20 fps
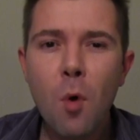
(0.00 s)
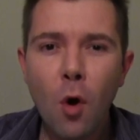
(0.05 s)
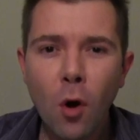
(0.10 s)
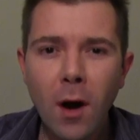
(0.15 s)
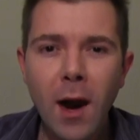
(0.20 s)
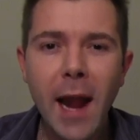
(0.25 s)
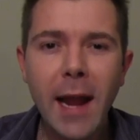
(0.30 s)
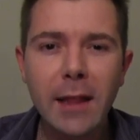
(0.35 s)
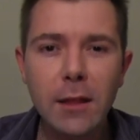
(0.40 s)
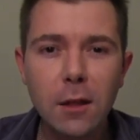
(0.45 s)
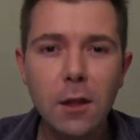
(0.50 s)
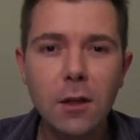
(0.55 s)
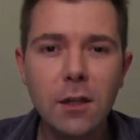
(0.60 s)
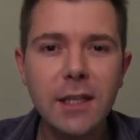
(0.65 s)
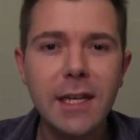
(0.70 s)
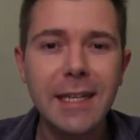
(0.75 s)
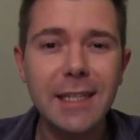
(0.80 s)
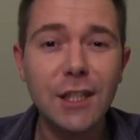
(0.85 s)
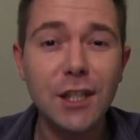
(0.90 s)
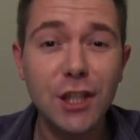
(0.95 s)
more I
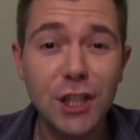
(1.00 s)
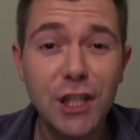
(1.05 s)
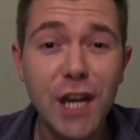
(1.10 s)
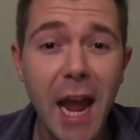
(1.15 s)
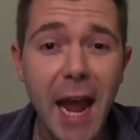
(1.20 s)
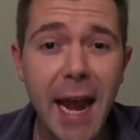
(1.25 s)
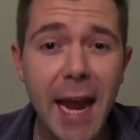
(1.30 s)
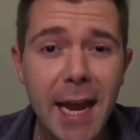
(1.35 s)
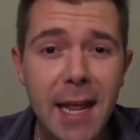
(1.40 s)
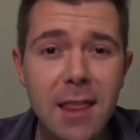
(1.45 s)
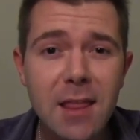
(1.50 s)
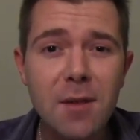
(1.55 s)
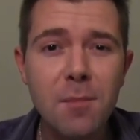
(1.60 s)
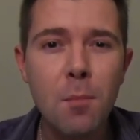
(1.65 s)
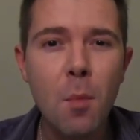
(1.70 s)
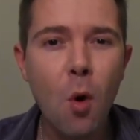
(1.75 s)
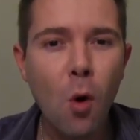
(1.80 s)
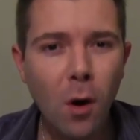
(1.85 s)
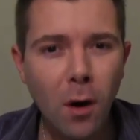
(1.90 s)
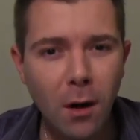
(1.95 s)
looked at Shaye, the
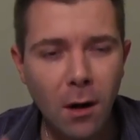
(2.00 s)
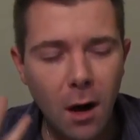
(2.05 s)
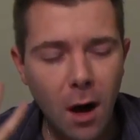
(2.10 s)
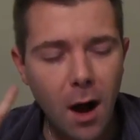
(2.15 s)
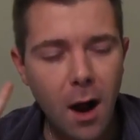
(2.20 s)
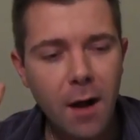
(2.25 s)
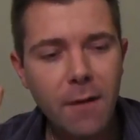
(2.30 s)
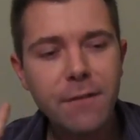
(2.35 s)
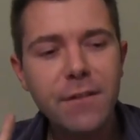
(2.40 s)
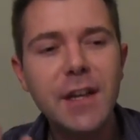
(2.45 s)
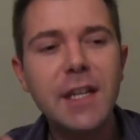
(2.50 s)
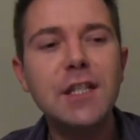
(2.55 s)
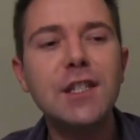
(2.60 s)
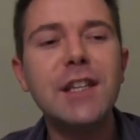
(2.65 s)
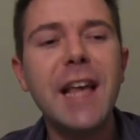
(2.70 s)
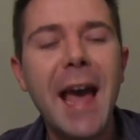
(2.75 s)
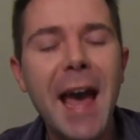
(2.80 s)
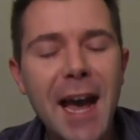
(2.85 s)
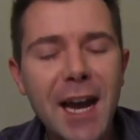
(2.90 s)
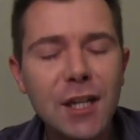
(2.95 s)
more of
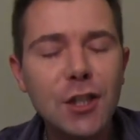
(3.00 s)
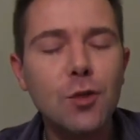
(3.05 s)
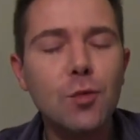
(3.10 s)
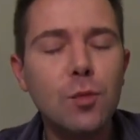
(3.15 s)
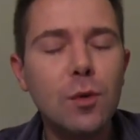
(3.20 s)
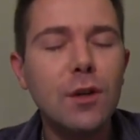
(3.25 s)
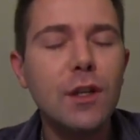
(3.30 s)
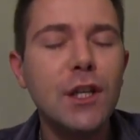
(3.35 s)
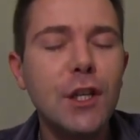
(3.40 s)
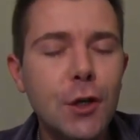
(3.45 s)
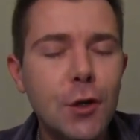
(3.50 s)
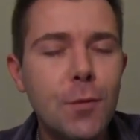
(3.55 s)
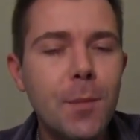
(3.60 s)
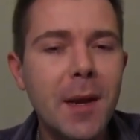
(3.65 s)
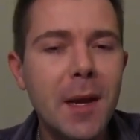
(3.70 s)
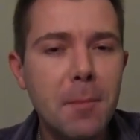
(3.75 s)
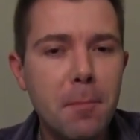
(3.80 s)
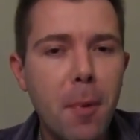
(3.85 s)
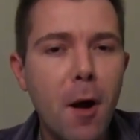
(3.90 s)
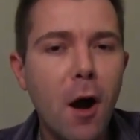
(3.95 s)
its actual
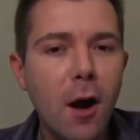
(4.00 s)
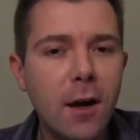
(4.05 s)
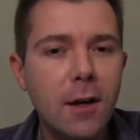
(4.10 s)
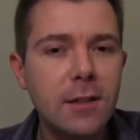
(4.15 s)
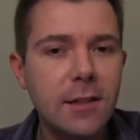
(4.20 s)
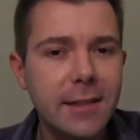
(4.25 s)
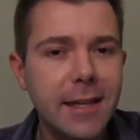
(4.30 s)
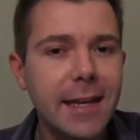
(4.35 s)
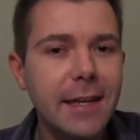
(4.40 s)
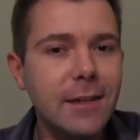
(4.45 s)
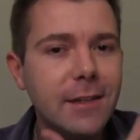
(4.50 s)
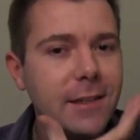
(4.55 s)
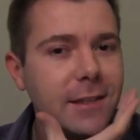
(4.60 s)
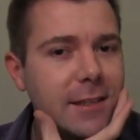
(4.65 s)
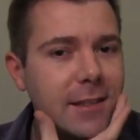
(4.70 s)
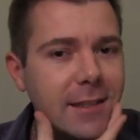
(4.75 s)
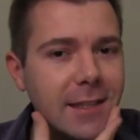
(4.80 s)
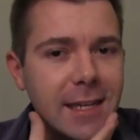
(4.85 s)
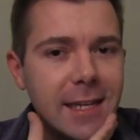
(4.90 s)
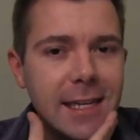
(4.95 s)
human parts I could
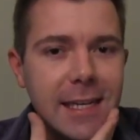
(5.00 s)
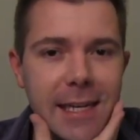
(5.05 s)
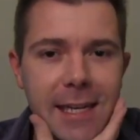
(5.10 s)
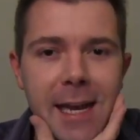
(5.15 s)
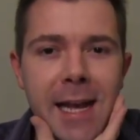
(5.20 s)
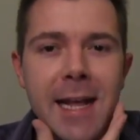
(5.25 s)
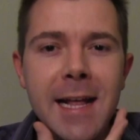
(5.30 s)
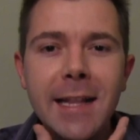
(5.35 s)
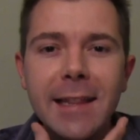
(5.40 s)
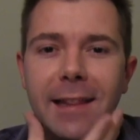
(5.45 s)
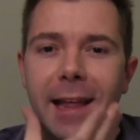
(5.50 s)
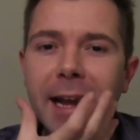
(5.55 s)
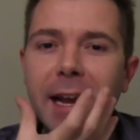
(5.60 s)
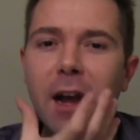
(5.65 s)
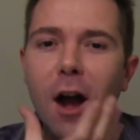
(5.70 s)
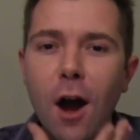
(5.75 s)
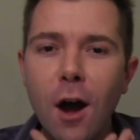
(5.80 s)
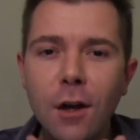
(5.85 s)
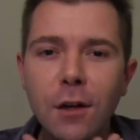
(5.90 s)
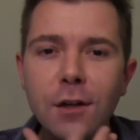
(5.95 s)
see.
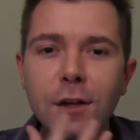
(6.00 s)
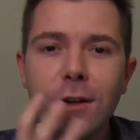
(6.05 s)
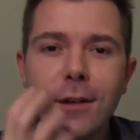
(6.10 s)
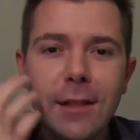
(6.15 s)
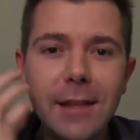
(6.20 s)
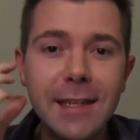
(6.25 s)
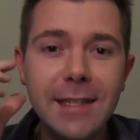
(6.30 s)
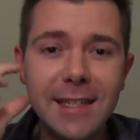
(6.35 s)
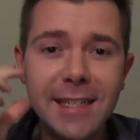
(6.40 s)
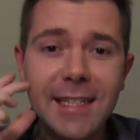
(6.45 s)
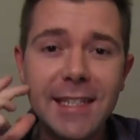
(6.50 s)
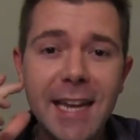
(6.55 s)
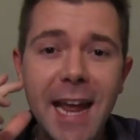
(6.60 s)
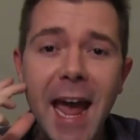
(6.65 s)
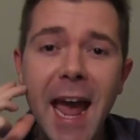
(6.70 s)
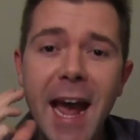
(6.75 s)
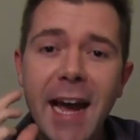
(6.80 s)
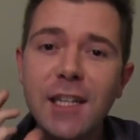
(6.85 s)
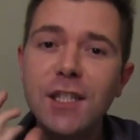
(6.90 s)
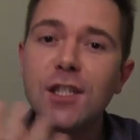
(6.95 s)
Like under the
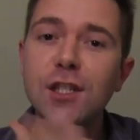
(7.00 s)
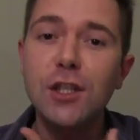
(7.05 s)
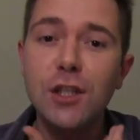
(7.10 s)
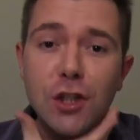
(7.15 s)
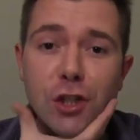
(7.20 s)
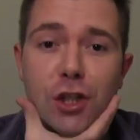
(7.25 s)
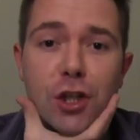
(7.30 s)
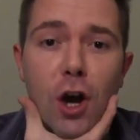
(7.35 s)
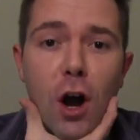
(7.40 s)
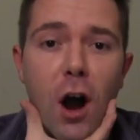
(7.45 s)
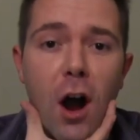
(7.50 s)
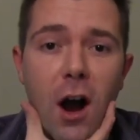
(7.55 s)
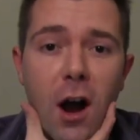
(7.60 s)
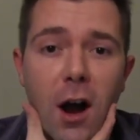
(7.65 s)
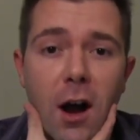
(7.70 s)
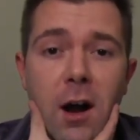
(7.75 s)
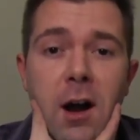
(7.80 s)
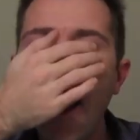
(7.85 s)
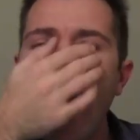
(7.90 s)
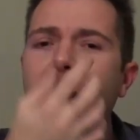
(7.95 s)
detached
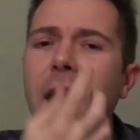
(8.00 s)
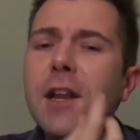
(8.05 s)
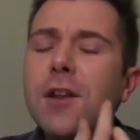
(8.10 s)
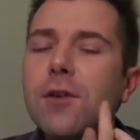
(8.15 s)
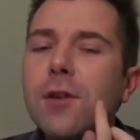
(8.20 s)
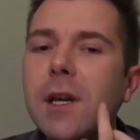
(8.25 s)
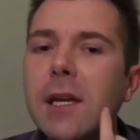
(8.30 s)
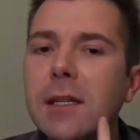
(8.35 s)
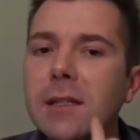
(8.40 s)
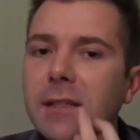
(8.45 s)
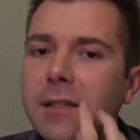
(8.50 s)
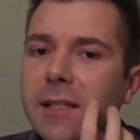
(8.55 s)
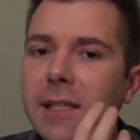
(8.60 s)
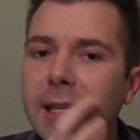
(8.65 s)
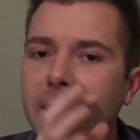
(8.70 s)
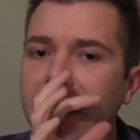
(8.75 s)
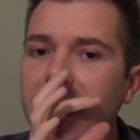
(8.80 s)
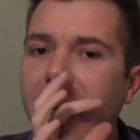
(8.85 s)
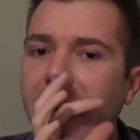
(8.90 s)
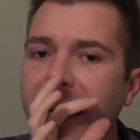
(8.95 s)
jaw, and you can
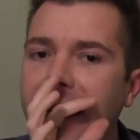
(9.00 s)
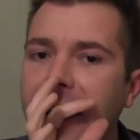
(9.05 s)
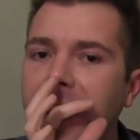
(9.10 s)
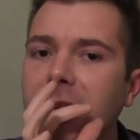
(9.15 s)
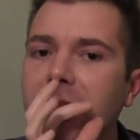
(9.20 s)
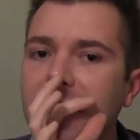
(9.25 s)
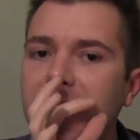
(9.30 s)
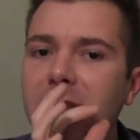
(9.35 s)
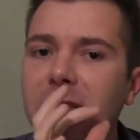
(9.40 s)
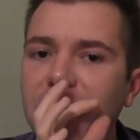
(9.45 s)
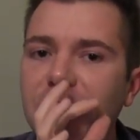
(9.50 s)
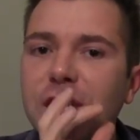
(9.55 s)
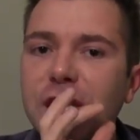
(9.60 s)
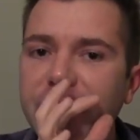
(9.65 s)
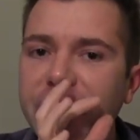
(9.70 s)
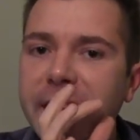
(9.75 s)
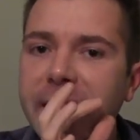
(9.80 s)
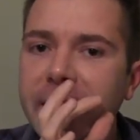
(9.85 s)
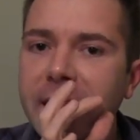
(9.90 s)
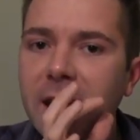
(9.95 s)
see like
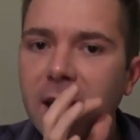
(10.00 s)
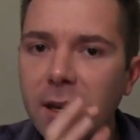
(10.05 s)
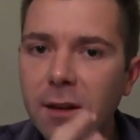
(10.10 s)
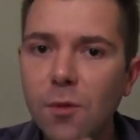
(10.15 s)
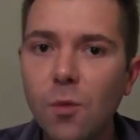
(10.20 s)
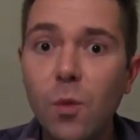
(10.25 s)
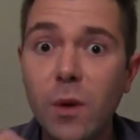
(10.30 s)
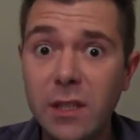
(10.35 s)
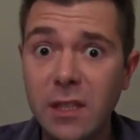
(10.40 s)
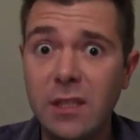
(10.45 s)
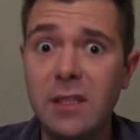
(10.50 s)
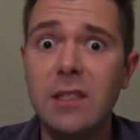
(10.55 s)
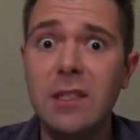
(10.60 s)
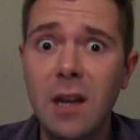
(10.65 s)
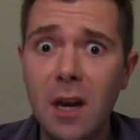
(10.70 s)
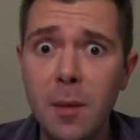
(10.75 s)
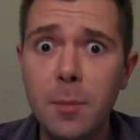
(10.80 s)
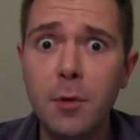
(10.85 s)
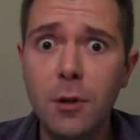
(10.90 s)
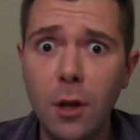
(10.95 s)
cheek with
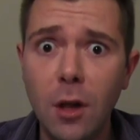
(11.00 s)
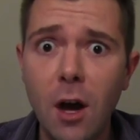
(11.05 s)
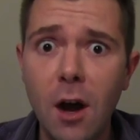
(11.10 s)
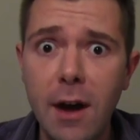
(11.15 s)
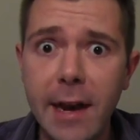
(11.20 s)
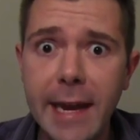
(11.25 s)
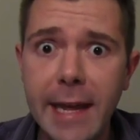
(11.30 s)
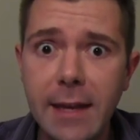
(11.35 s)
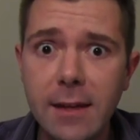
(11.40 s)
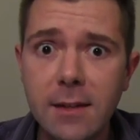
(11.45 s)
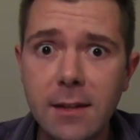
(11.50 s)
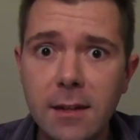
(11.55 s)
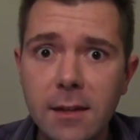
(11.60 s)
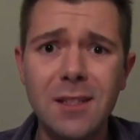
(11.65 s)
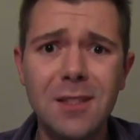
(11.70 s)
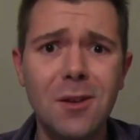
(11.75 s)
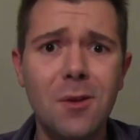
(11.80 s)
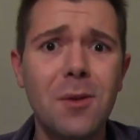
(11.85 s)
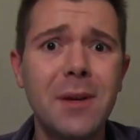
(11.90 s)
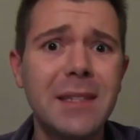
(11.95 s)
stubble on it.
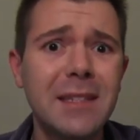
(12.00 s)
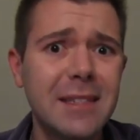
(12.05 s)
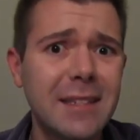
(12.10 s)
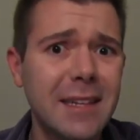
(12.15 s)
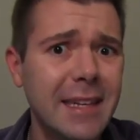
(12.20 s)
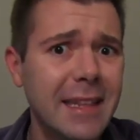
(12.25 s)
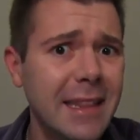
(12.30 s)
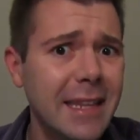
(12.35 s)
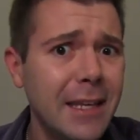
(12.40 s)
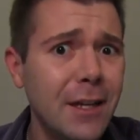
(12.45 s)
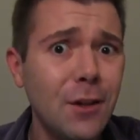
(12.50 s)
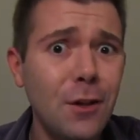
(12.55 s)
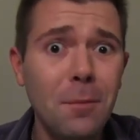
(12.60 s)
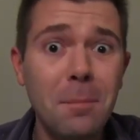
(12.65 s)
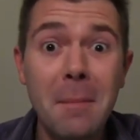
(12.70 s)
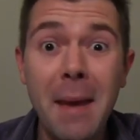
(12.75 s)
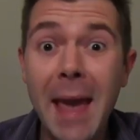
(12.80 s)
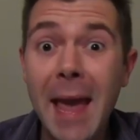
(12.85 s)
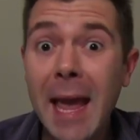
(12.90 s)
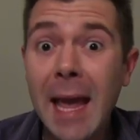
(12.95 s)
So it's a little
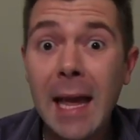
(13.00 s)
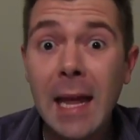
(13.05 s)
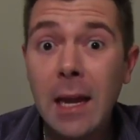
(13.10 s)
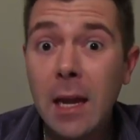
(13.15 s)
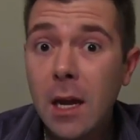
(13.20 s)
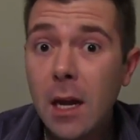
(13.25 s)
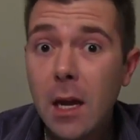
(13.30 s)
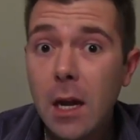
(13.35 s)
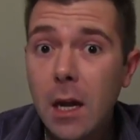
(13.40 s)
man?